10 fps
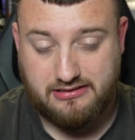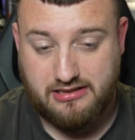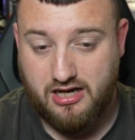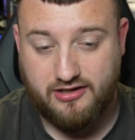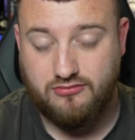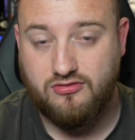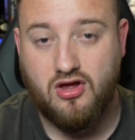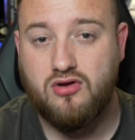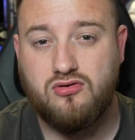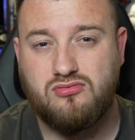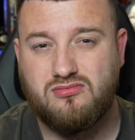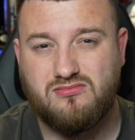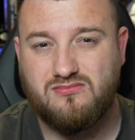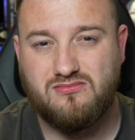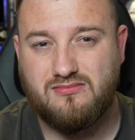I don't know
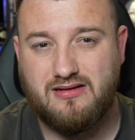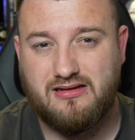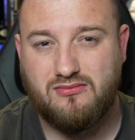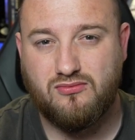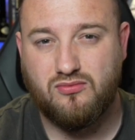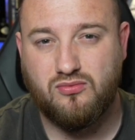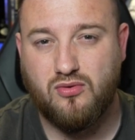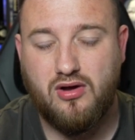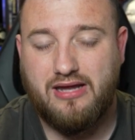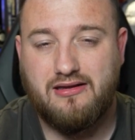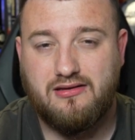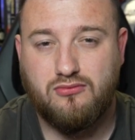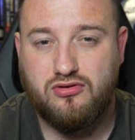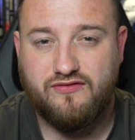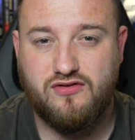what
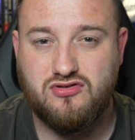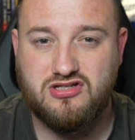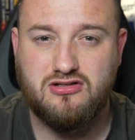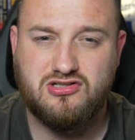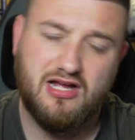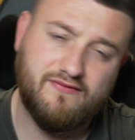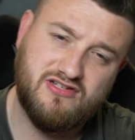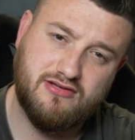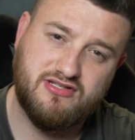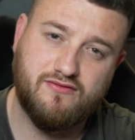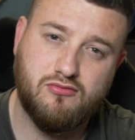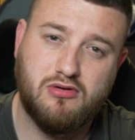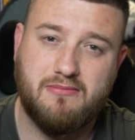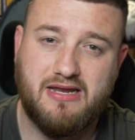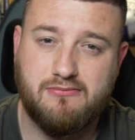the future looks like for Chelsea Football
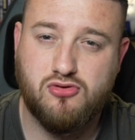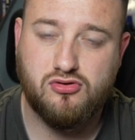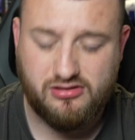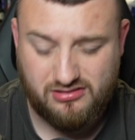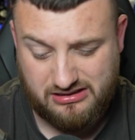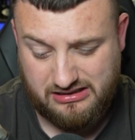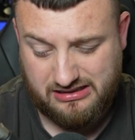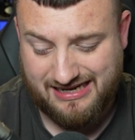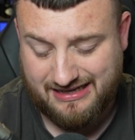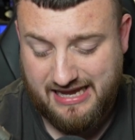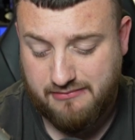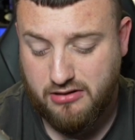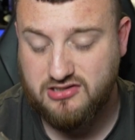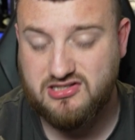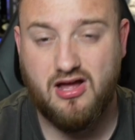Club anymore. And that game
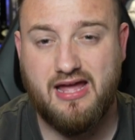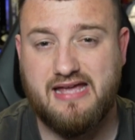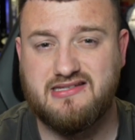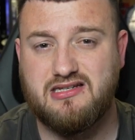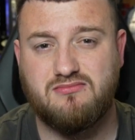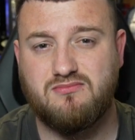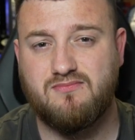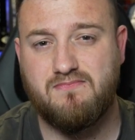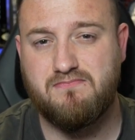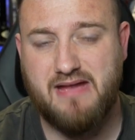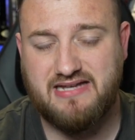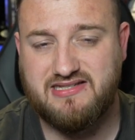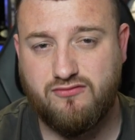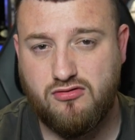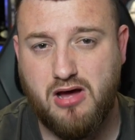last night is a
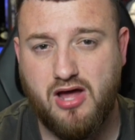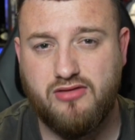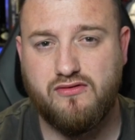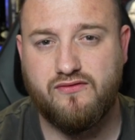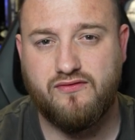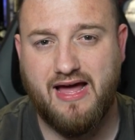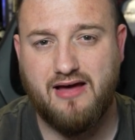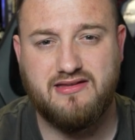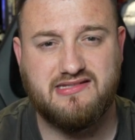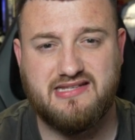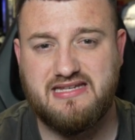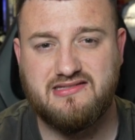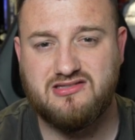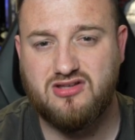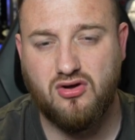massive reminder of how this
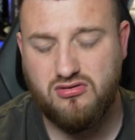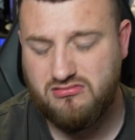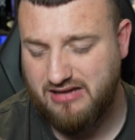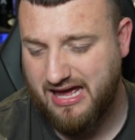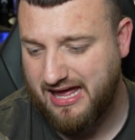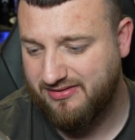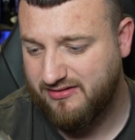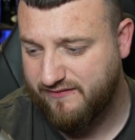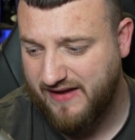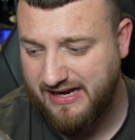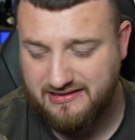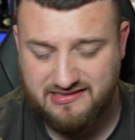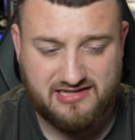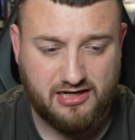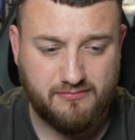season's gone and the failure to
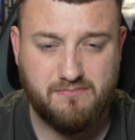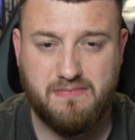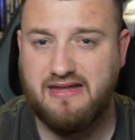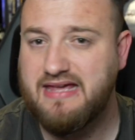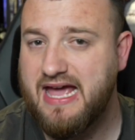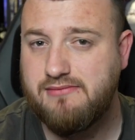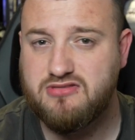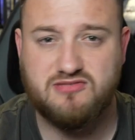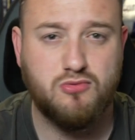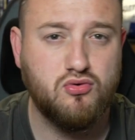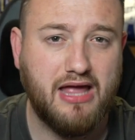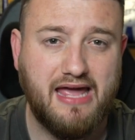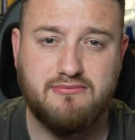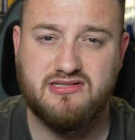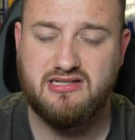turn up in big games, small
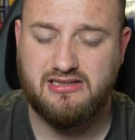games,